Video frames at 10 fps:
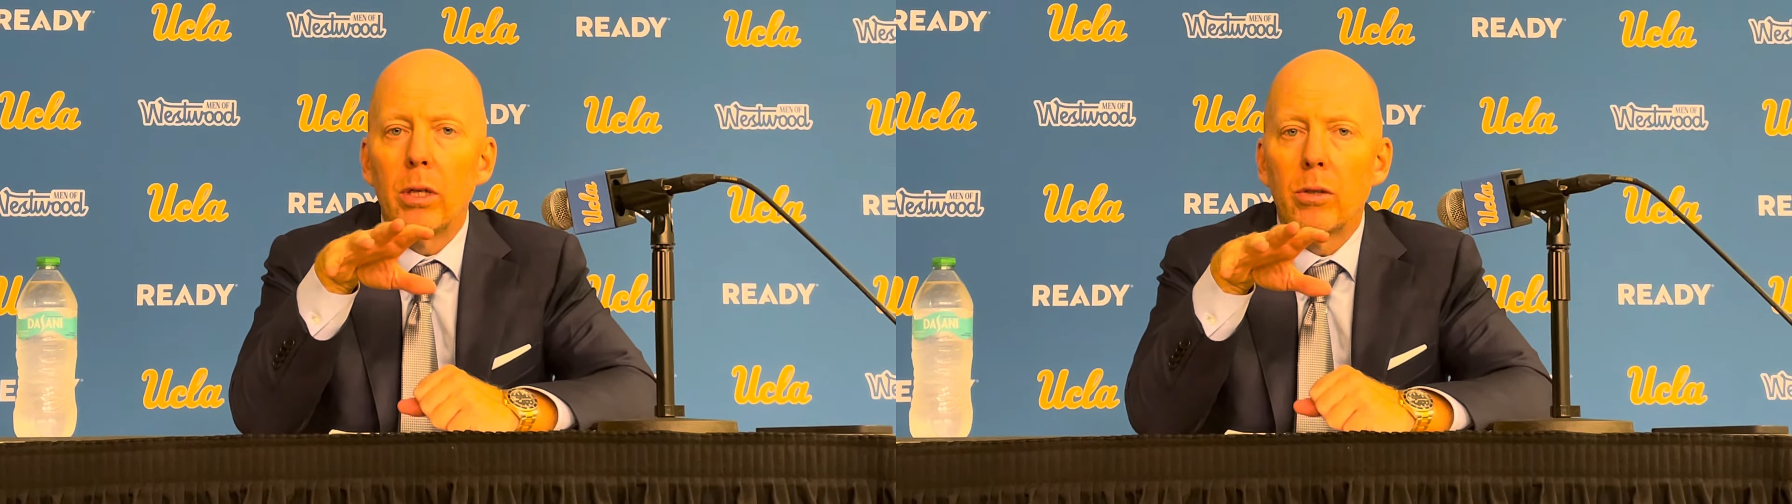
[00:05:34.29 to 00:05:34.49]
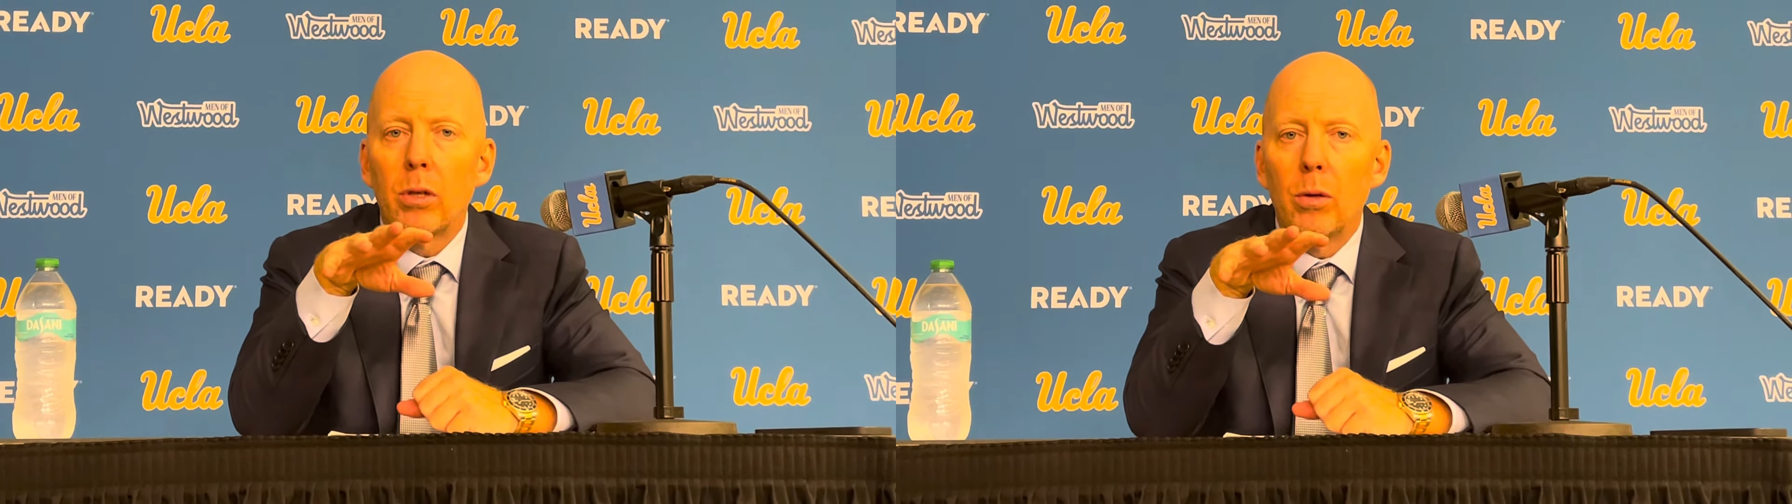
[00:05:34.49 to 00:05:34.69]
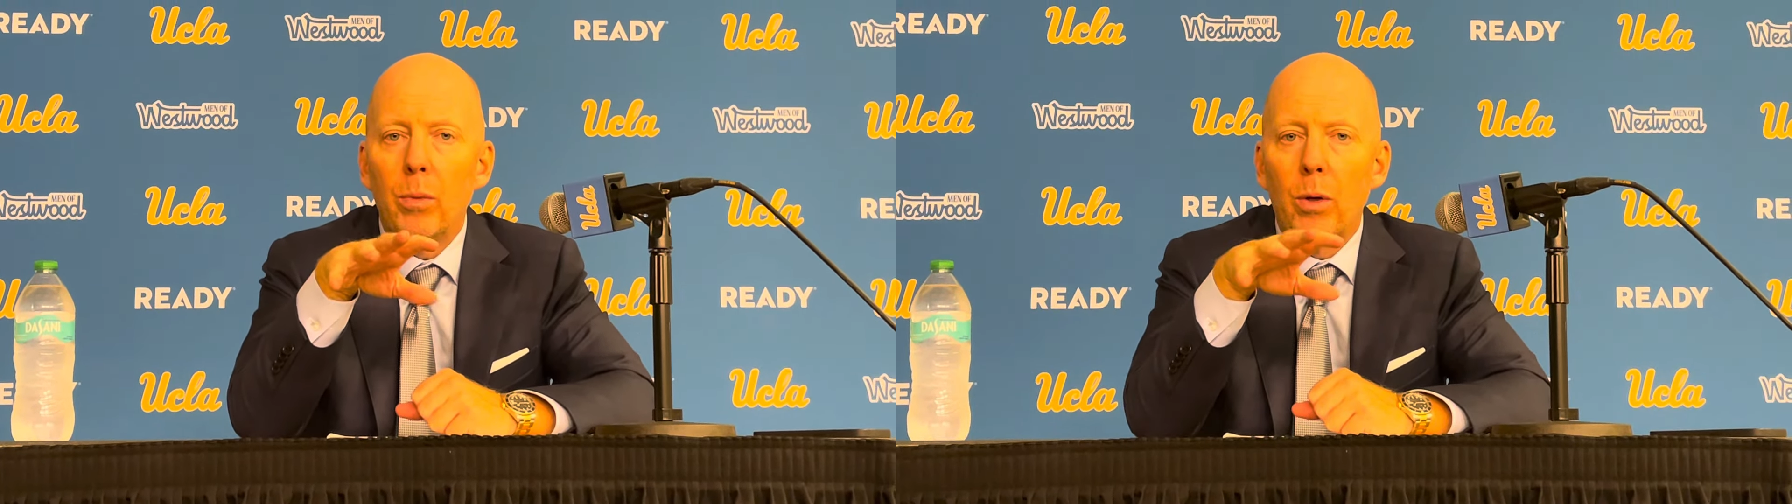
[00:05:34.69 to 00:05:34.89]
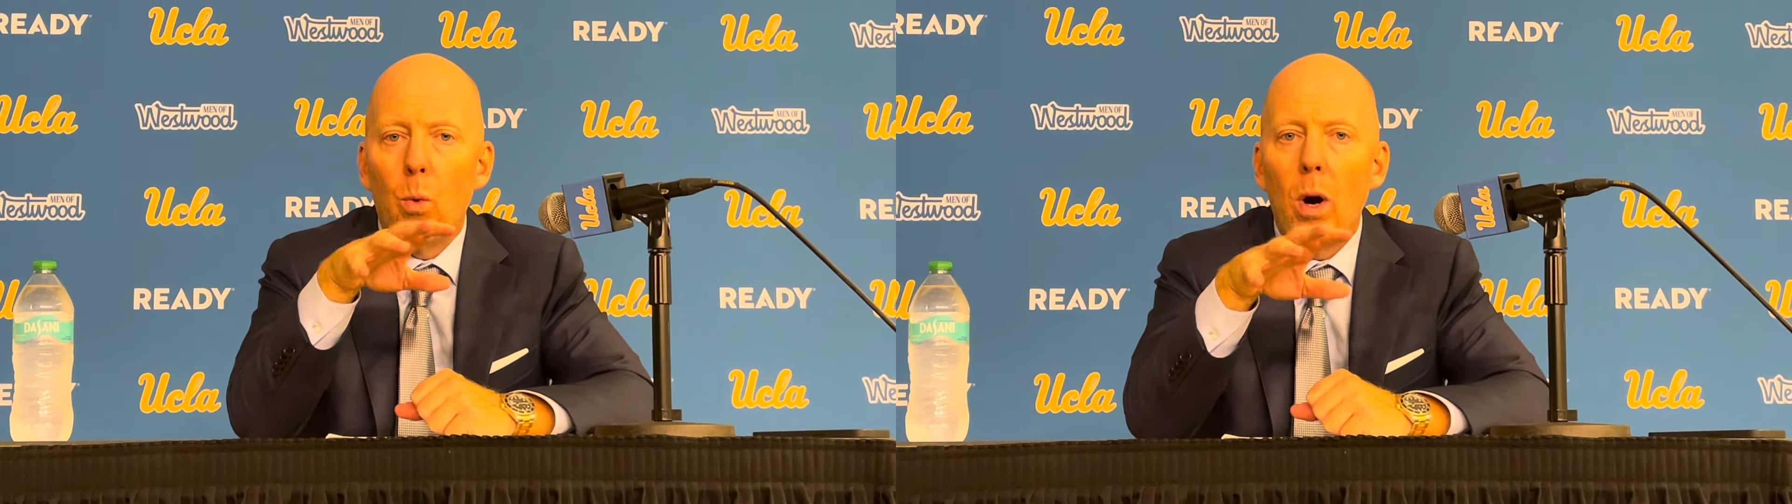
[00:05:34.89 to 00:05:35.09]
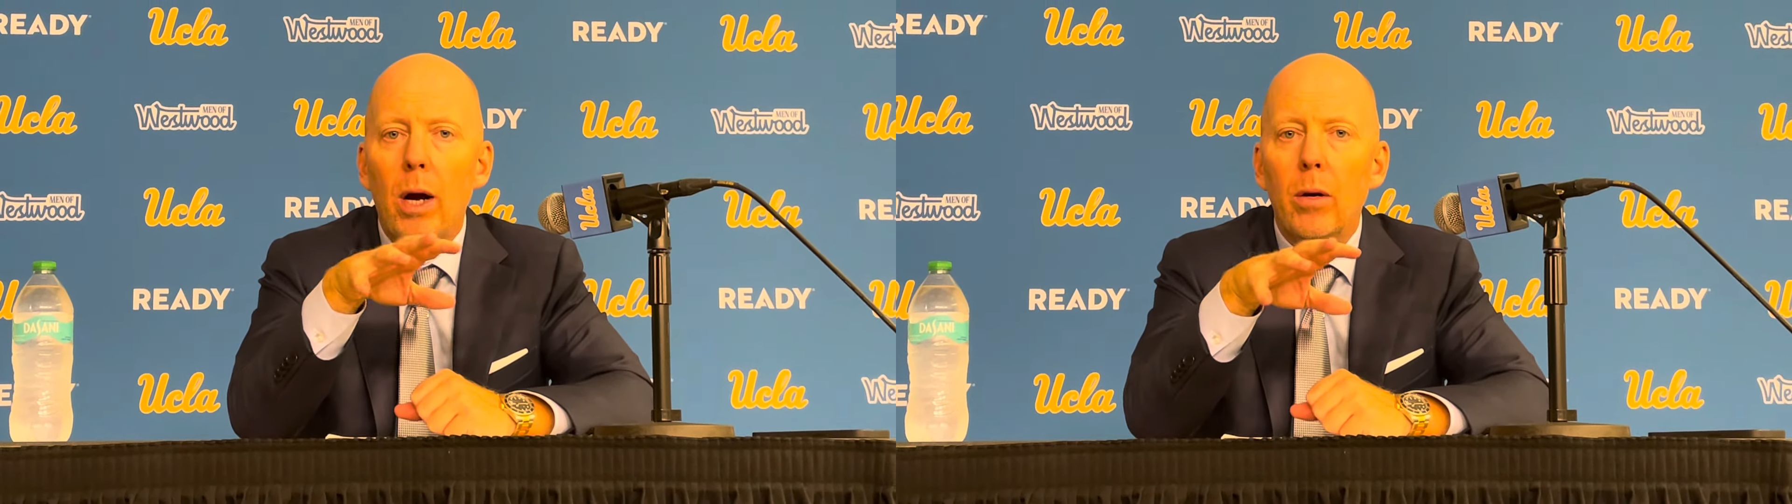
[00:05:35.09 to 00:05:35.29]
that's going to
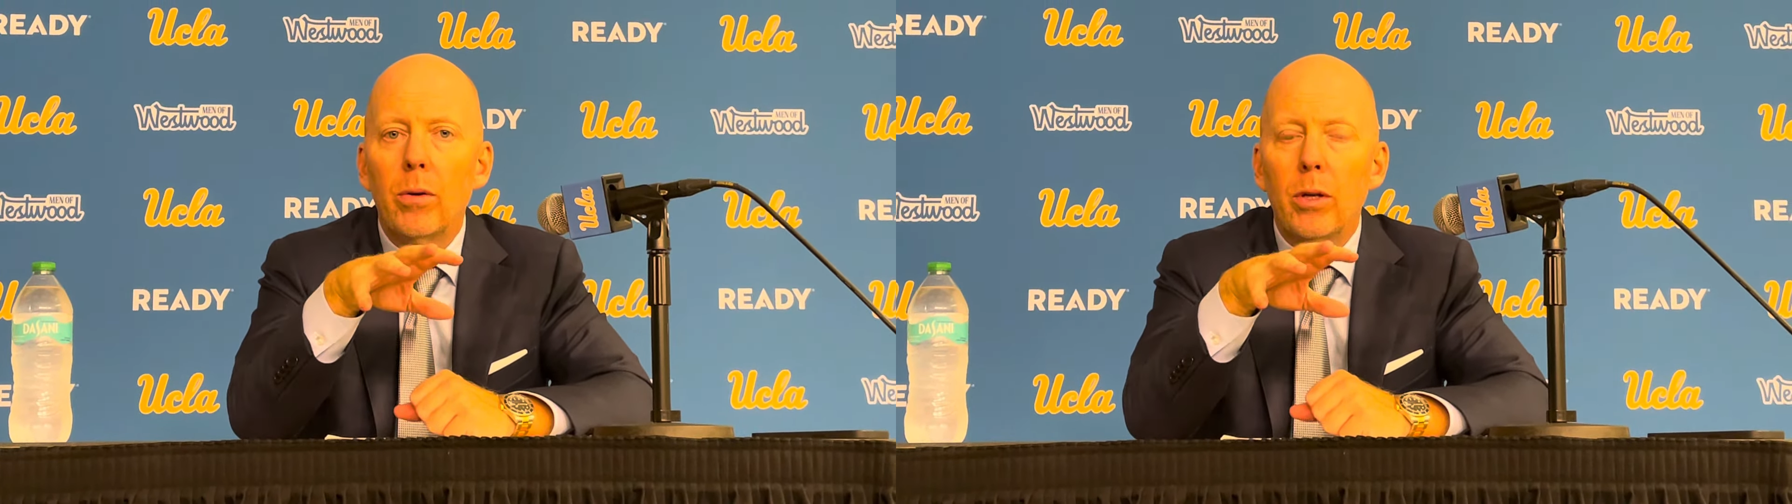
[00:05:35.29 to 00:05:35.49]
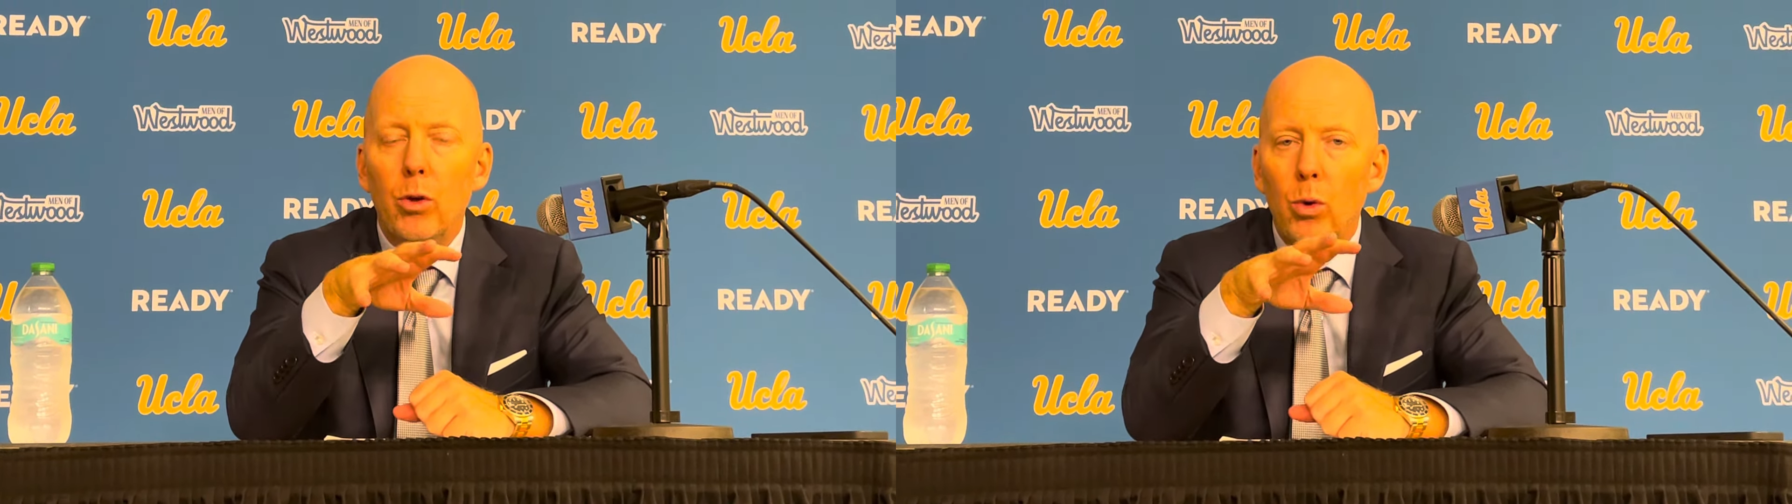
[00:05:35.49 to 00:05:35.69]
require that